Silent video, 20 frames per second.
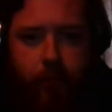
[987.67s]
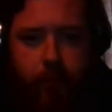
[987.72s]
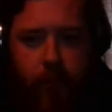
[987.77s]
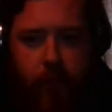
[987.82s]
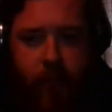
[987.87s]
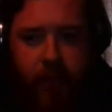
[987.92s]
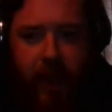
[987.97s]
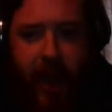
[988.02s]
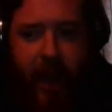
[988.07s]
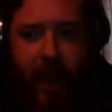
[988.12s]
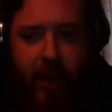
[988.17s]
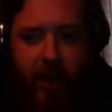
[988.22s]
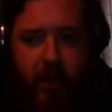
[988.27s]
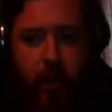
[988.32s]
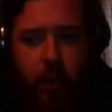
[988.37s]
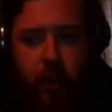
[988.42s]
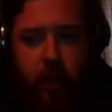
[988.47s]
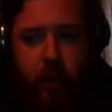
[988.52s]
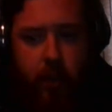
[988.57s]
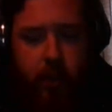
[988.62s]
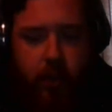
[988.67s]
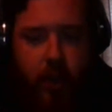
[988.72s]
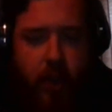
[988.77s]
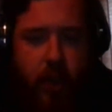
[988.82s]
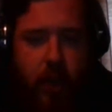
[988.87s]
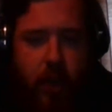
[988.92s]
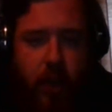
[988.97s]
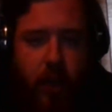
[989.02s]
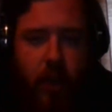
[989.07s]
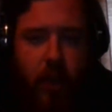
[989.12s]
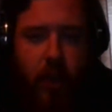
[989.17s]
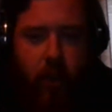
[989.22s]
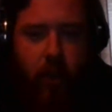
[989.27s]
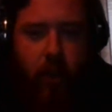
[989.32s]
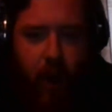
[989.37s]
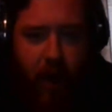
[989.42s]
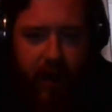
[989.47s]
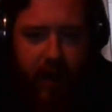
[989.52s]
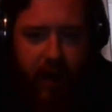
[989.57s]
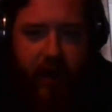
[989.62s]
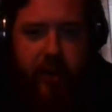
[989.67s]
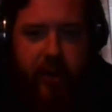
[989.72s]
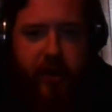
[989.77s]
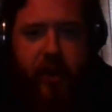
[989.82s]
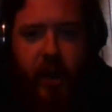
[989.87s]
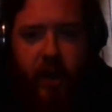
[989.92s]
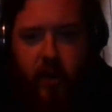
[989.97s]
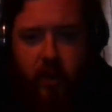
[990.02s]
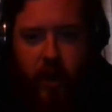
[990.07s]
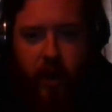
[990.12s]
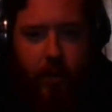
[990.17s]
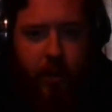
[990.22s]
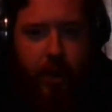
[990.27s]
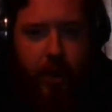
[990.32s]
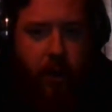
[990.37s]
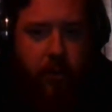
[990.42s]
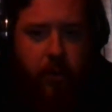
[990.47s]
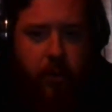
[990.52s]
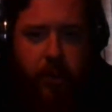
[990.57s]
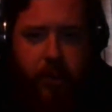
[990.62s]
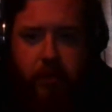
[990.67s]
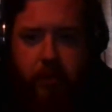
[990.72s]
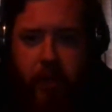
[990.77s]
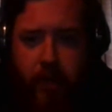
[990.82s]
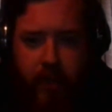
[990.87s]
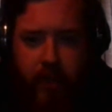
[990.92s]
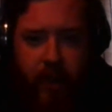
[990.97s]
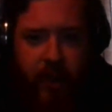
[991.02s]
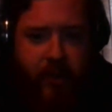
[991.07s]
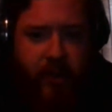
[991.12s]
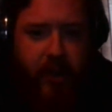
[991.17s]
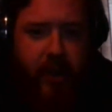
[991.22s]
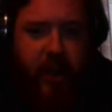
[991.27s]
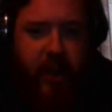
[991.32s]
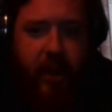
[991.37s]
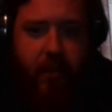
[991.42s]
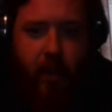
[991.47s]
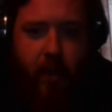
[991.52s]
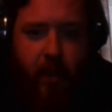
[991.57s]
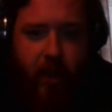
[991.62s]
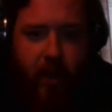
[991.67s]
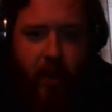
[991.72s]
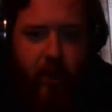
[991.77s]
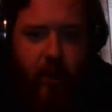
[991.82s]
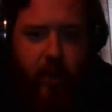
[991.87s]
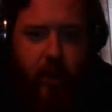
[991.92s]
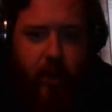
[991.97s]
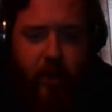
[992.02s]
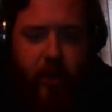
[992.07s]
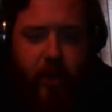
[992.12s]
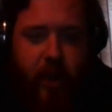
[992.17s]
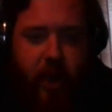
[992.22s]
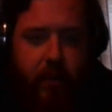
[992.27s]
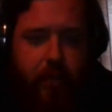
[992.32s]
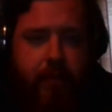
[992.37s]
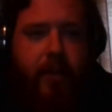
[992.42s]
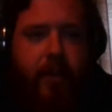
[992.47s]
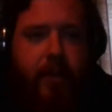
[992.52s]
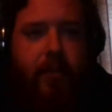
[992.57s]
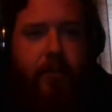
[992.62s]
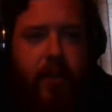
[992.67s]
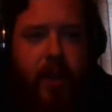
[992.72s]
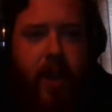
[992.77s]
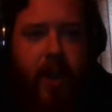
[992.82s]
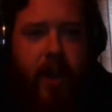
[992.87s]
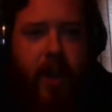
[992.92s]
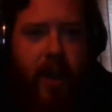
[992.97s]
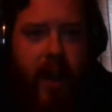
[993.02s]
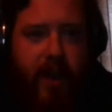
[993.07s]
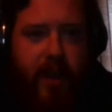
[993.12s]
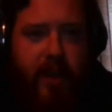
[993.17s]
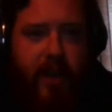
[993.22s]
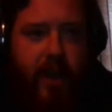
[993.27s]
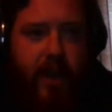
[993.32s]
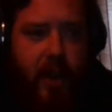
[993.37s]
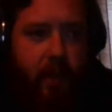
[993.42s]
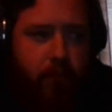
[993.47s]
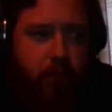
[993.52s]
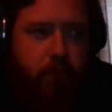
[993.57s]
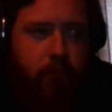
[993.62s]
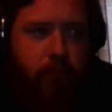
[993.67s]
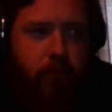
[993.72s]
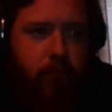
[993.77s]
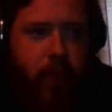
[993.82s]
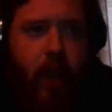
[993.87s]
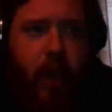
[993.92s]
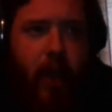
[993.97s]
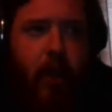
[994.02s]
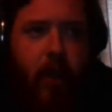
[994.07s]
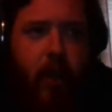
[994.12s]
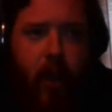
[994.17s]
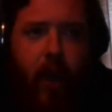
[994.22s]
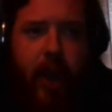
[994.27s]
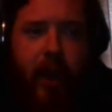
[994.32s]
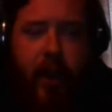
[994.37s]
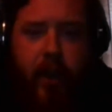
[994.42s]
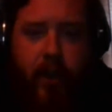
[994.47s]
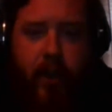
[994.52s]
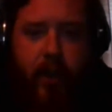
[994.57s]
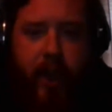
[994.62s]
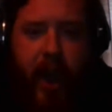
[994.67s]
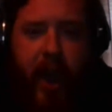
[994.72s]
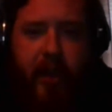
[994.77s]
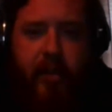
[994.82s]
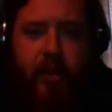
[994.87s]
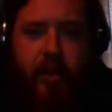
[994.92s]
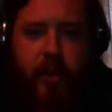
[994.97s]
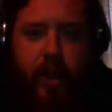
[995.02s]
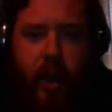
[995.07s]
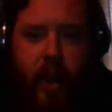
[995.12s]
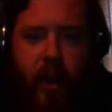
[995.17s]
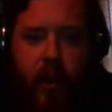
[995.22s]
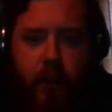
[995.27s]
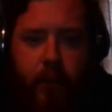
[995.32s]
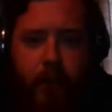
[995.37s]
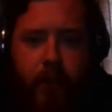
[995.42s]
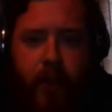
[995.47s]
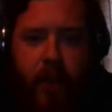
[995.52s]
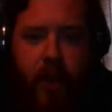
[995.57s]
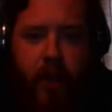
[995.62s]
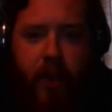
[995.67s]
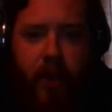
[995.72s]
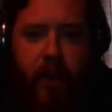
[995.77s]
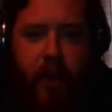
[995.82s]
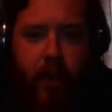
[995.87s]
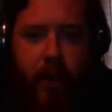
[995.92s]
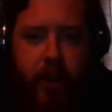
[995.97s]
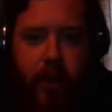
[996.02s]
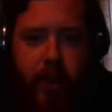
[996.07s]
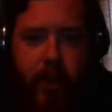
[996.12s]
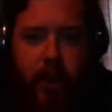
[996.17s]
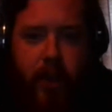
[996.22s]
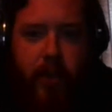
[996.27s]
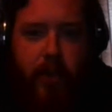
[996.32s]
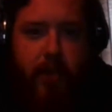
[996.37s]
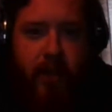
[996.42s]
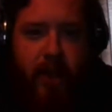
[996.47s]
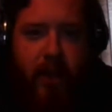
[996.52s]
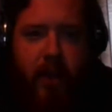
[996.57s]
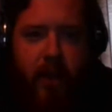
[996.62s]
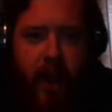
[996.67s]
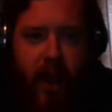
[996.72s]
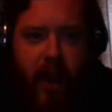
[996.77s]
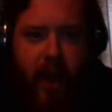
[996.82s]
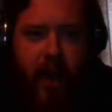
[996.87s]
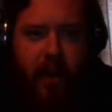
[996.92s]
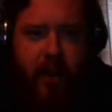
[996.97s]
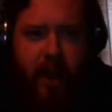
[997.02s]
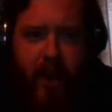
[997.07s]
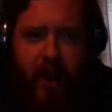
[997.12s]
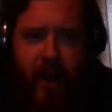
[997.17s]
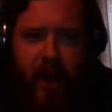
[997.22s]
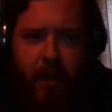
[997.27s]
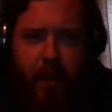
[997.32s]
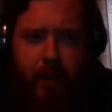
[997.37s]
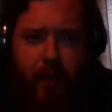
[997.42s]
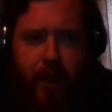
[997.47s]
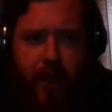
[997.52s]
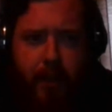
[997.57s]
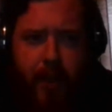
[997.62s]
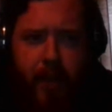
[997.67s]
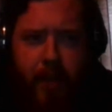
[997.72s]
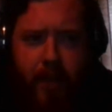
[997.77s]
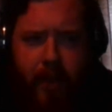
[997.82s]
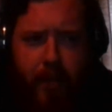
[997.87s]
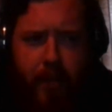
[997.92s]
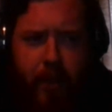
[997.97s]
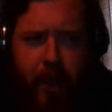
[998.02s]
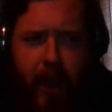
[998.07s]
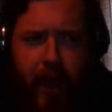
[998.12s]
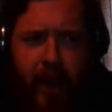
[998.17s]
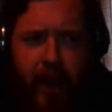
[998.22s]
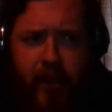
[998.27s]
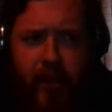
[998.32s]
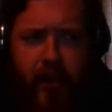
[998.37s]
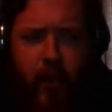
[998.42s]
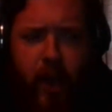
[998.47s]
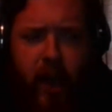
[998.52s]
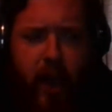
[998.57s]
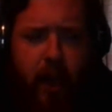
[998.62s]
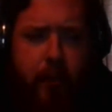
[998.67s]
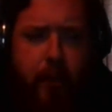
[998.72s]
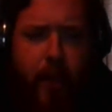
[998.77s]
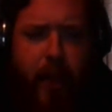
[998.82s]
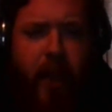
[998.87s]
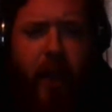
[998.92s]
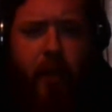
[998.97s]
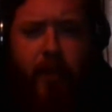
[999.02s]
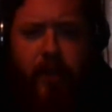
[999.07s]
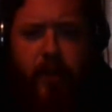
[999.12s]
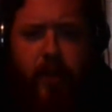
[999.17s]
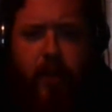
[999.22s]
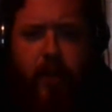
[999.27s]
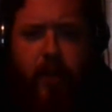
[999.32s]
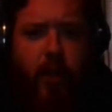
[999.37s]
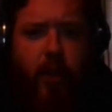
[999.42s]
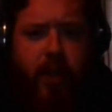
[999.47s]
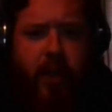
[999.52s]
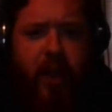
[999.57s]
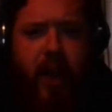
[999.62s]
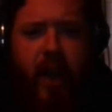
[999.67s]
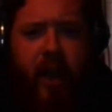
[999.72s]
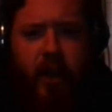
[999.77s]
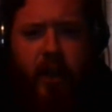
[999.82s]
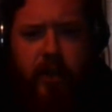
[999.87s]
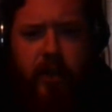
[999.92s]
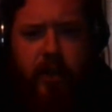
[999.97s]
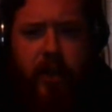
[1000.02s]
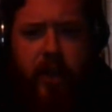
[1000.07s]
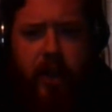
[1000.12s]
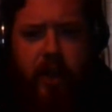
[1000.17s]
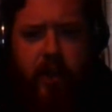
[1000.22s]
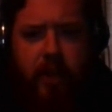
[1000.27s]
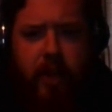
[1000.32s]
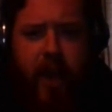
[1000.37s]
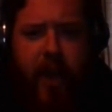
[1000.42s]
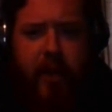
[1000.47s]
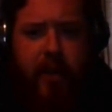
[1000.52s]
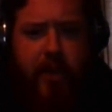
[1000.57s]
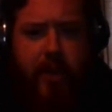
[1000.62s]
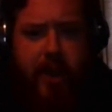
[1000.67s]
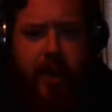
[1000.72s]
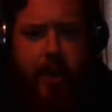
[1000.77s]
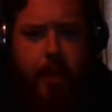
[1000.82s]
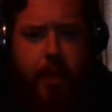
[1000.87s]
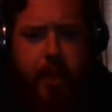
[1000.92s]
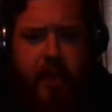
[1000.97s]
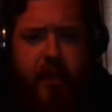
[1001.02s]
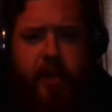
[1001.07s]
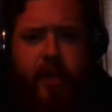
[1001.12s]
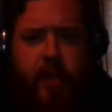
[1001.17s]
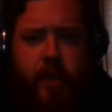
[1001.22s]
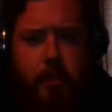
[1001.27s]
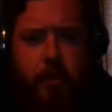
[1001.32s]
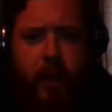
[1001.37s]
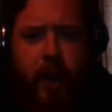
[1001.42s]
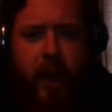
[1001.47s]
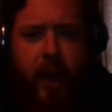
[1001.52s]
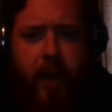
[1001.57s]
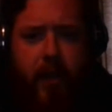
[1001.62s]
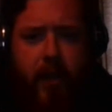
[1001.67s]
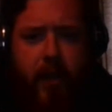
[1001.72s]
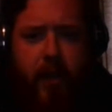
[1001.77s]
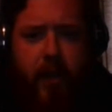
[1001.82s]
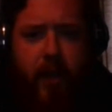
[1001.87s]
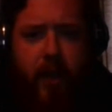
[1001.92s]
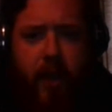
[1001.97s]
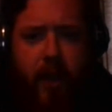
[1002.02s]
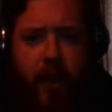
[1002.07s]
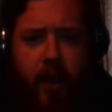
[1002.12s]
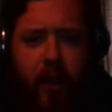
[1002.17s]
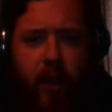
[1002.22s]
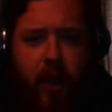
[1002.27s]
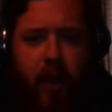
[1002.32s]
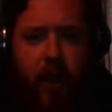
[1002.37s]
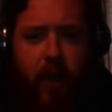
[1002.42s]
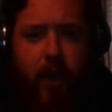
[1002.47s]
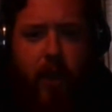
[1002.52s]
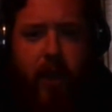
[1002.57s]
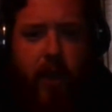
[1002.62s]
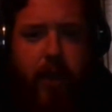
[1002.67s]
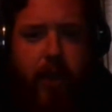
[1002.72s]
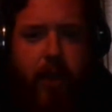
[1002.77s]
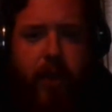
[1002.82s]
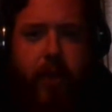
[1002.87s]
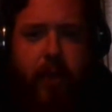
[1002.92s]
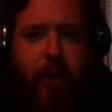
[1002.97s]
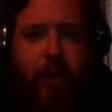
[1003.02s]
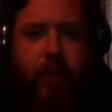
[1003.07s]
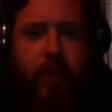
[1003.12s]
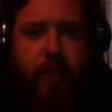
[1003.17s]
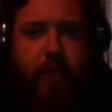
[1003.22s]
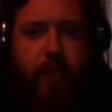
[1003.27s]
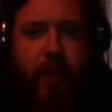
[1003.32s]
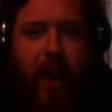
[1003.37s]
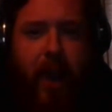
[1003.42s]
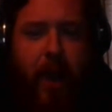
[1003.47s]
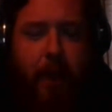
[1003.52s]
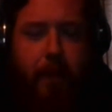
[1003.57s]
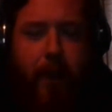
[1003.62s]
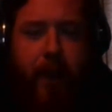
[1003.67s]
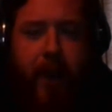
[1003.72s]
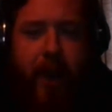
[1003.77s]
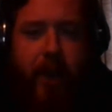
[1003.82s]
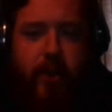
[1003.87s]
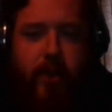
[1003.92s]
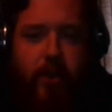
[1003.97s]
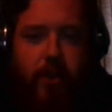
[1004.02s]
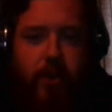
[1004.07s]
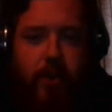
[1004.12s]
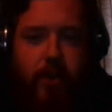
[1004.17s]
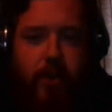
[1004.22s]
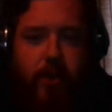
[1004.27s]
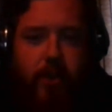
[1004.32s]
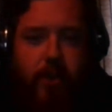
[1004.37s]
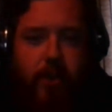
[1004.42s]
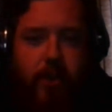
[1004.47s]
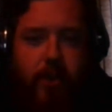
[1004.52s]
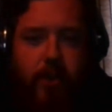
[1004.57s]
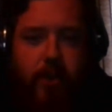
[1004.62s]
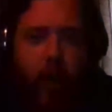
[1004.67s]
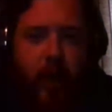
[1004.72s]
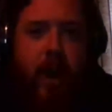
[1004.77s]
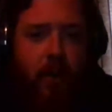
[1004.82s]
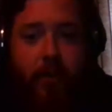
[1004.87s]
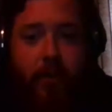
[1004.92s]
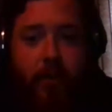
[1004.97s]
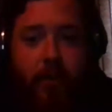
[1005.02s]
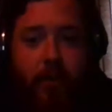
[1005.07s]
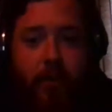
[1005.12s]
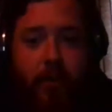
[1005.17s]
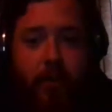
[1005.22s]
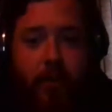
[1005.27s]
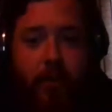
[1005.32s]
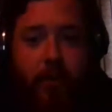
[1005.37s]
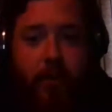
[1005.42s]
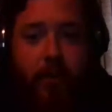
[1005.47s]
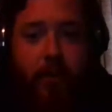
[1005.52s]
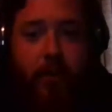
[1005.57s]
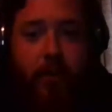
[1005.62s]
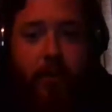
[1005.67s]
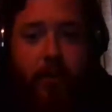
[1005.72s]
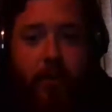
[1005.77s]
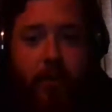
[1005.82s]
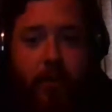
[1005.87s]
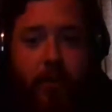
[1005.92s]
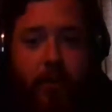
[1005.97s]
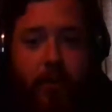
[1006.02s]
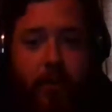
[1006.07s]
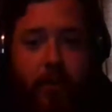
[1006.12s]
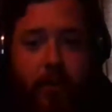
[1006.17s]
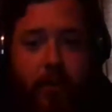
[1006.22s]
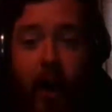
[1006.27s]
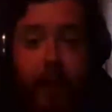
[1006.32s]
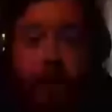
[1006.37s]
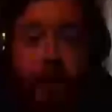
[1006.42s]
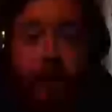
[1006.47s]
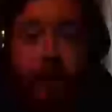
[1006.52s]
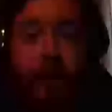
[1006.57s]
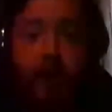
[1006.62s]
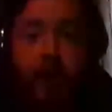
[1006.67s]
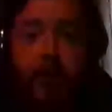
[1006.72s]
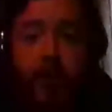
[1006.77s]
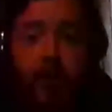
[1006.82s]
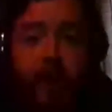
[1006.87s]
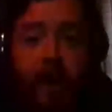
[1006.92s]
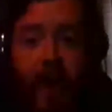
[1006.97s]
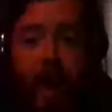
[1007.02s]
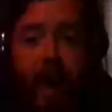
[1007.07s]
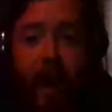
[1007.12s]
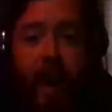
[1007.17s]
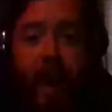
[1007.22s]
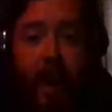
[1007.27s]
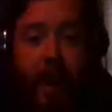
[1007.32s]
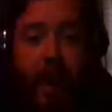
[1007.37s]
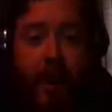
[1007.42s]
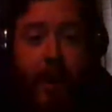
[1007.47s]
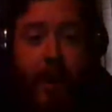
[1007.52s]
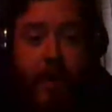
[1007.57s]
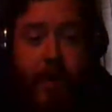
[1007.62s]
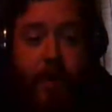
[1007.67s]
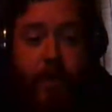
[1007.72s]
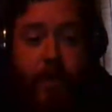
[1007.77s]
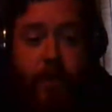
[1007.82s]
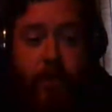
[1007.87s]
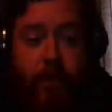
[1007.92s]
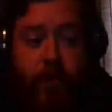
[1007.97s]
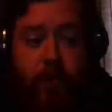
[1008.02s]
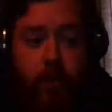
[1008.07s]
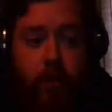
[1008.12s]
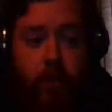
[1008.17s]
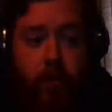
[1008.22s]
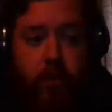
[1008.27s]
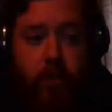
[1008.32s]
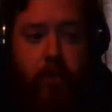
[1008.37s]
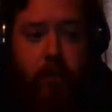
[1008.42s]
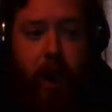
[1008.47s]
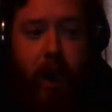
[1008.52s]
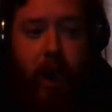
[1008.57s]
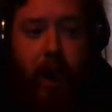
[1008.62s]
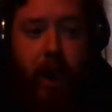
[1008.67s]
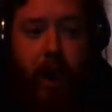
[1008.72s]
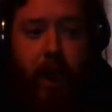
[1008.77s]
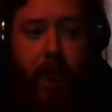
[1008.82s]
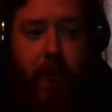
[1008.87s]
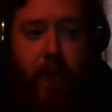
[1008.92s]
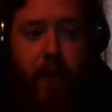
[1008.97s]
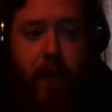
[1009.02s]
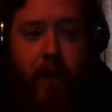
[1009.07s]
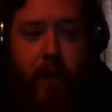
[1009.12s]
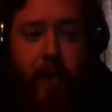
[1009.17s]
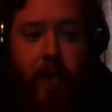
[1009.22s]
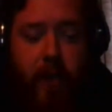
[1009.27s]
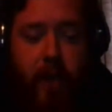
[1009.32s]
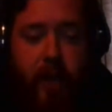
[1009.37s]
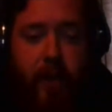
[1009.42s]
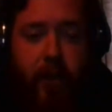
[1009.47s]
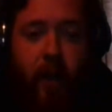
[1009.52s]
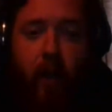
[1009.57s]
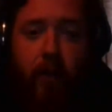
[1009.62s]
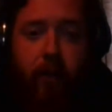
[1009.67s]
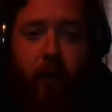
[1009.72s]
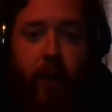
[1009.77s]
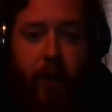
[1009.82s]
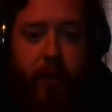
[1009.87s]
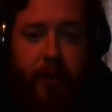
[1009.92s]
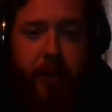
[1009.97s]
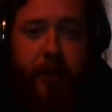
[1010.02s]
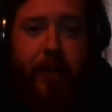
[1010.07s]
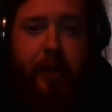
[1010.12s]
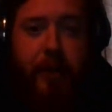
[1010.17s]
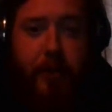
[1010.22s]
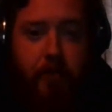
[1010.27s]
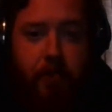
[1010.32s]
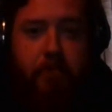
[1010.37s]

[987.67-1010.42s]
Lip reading: the actual writing, scheduling posts, building a team, all that sort of stuff. And I said, yeah, I can do that. So they reached out to me. I think a couple other people applied as well, but I was the only one that actually handed in a business plan along with my application for it. So I got the position, and I've been slaving over it ever since.